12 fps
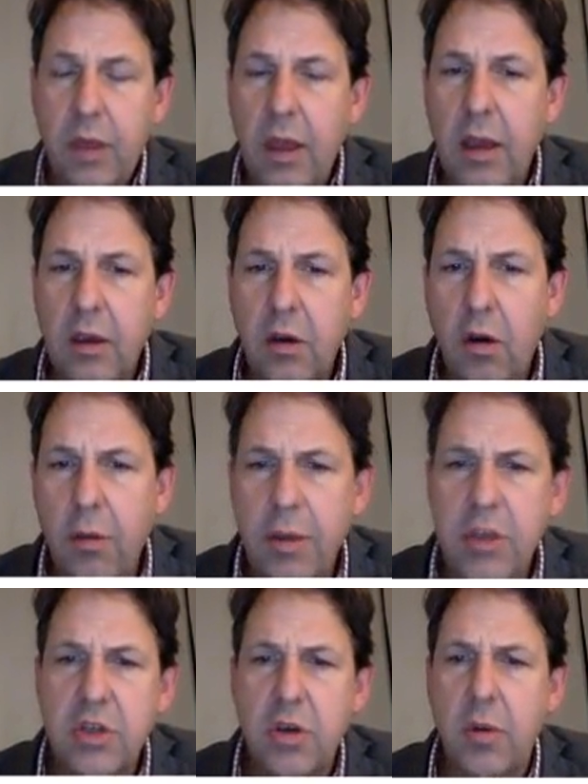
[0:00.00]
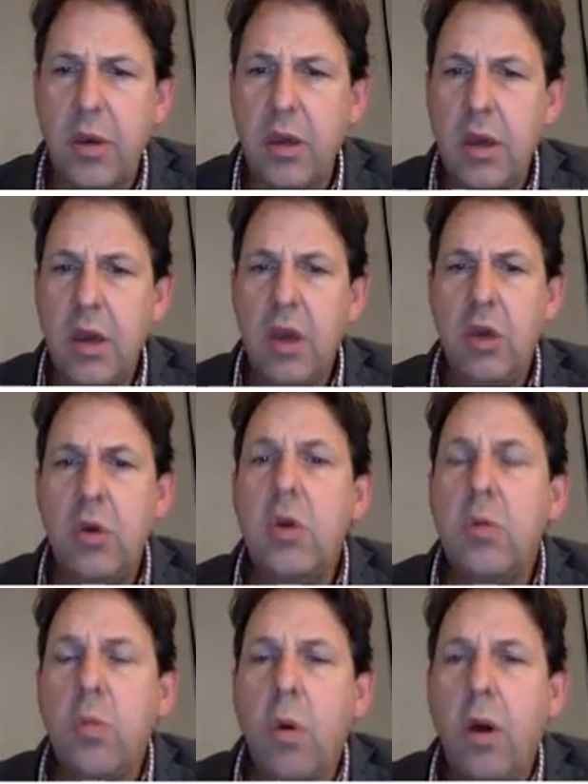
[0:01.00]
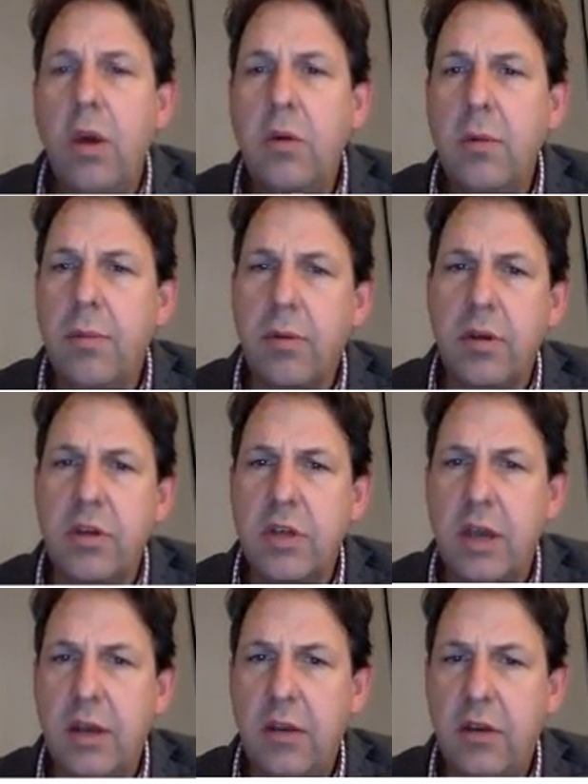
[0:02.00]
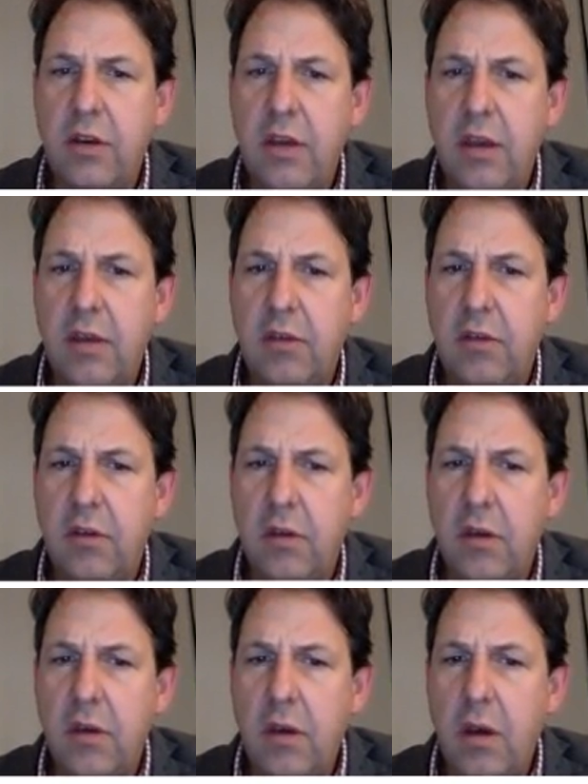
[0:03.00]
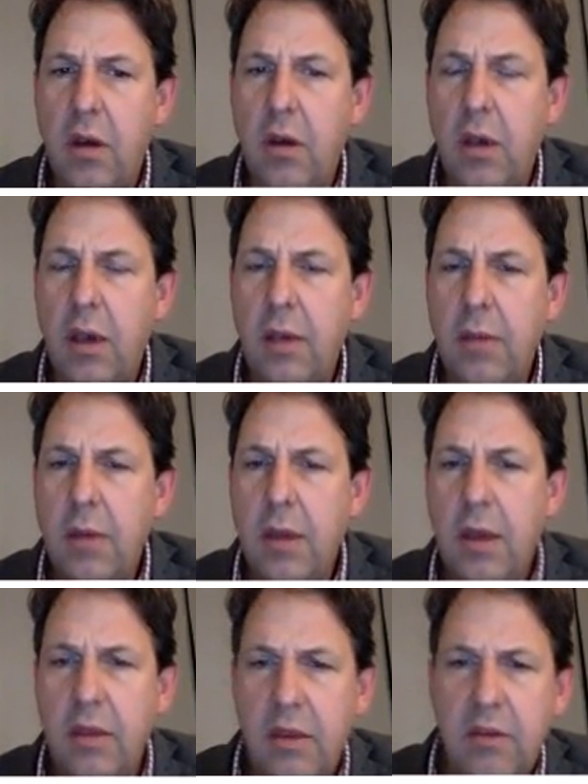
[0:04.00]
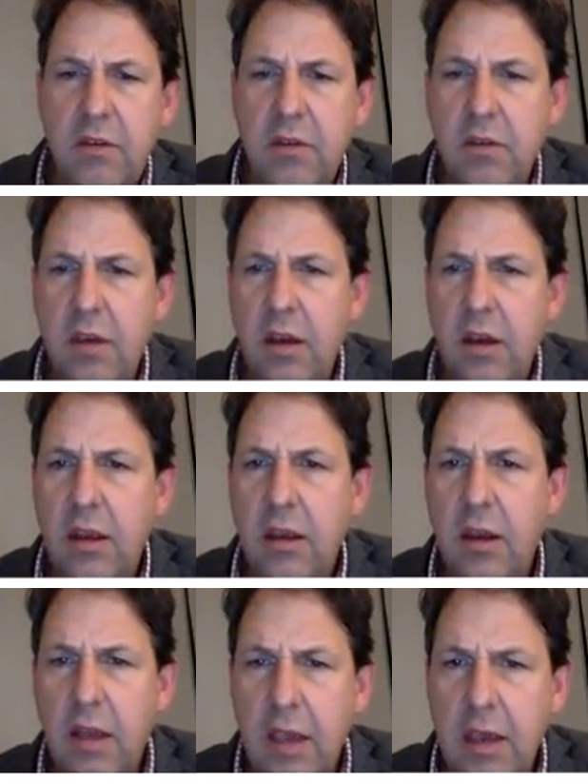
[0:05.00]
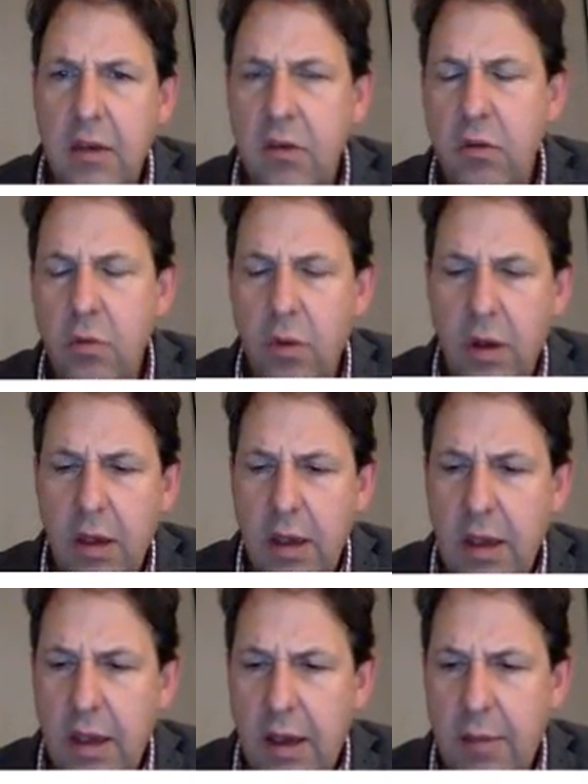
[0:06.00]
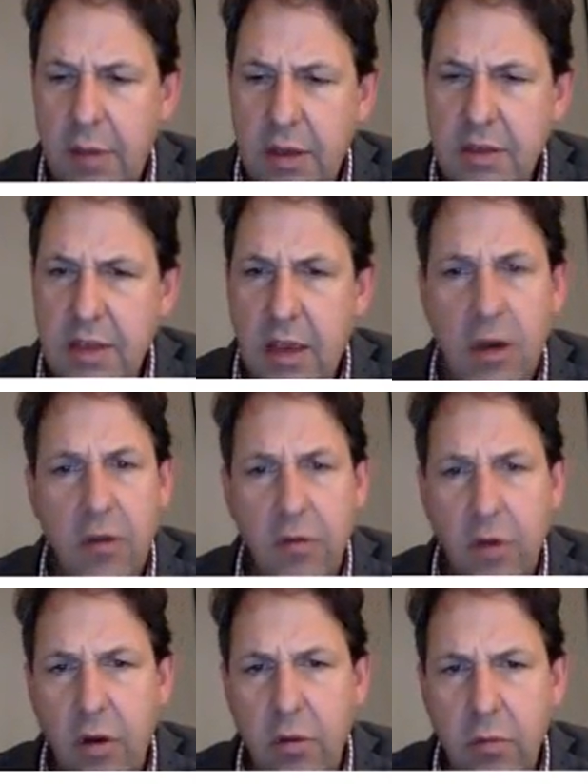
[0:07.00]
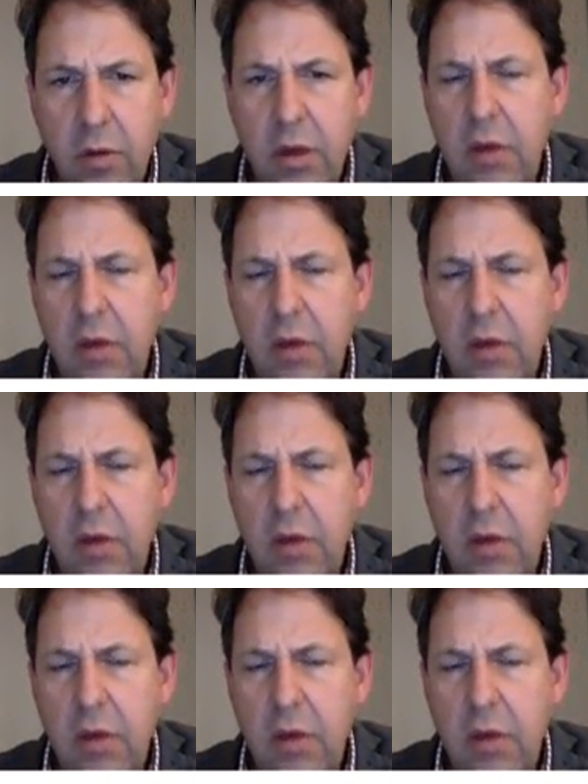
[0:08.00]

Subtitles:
kind of showing why you appreciated the text. Okay? And that's just going to end your essay on a really